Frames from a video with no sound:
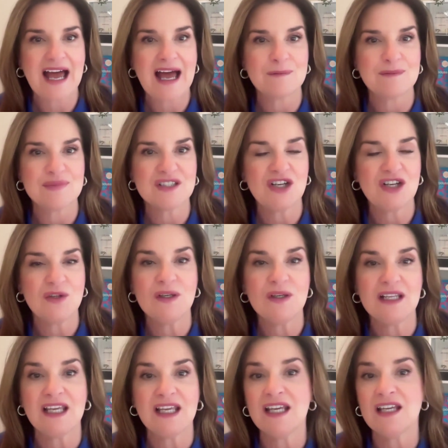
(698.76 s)
is
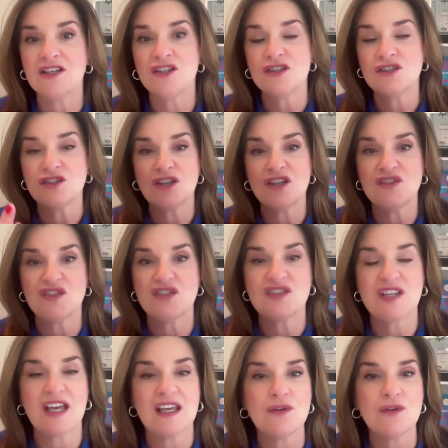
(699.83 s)
absolutely key. And as you
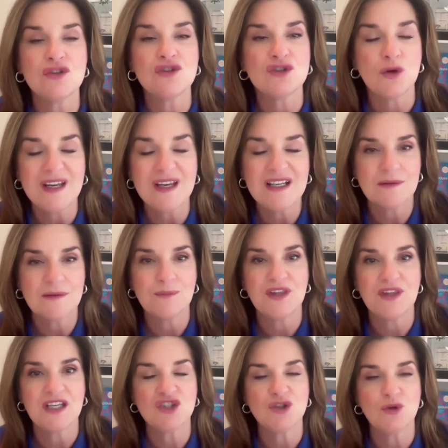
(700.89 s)
say, if you're doing
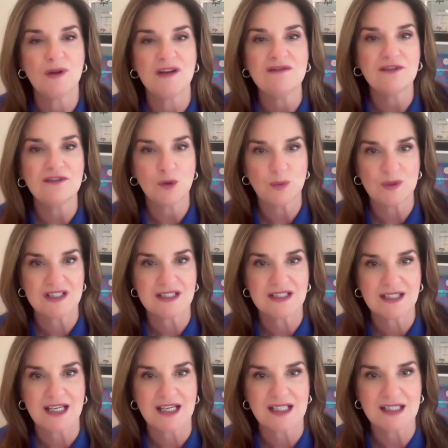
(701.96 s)
something to influence
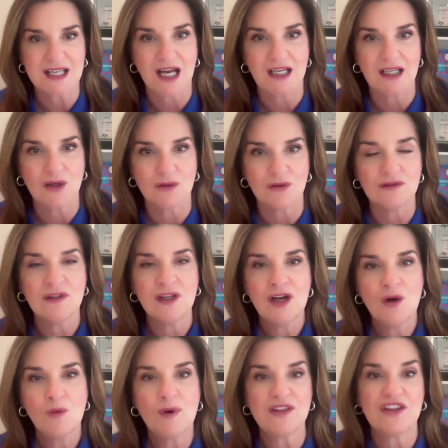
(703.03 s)
that cycle,
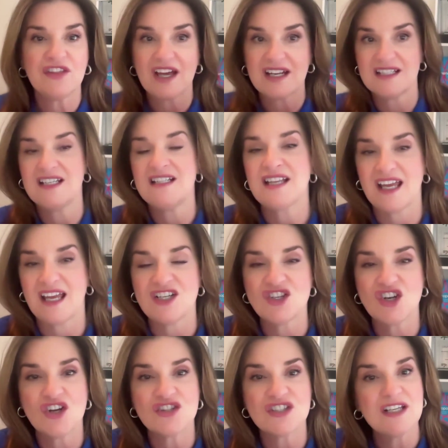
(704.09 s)
whether that is
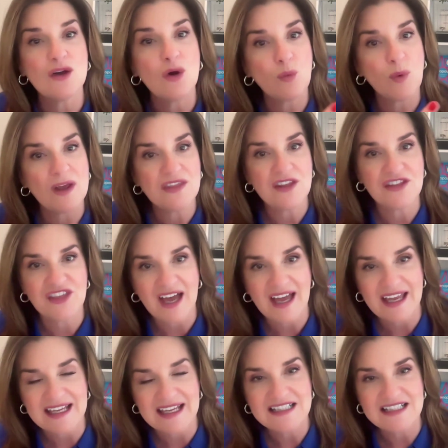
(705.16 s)
HRT or whether
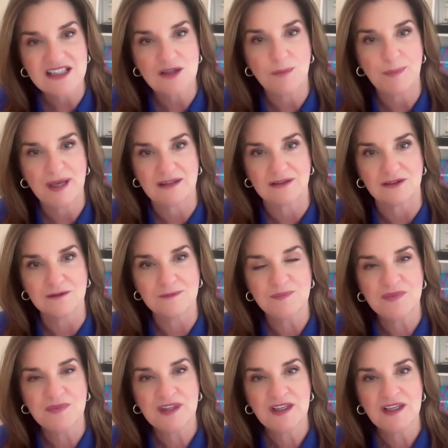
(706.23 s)
that is the pill,
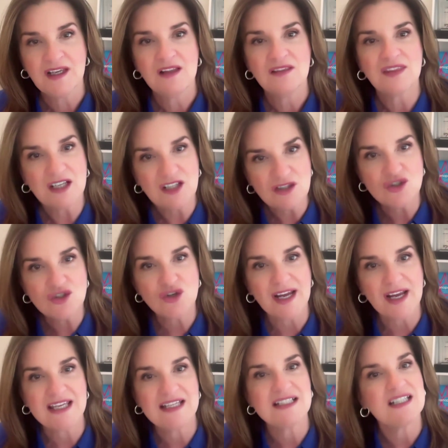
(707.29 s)
then you
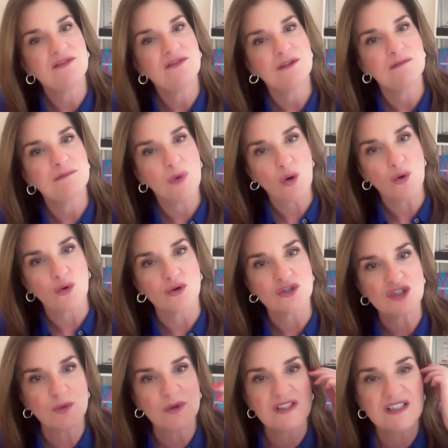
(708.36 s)
track it even more
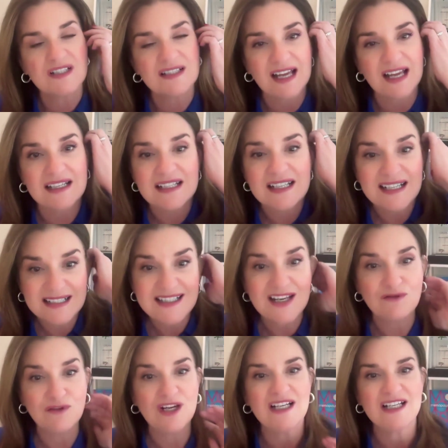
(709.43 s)
to understand, is
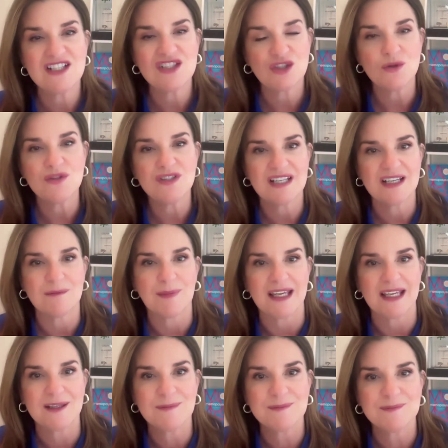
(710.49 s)
it really suiting
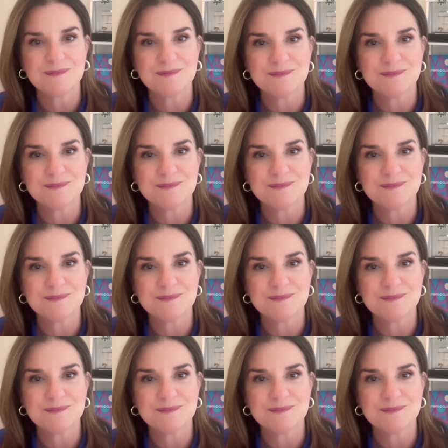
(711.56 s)
me?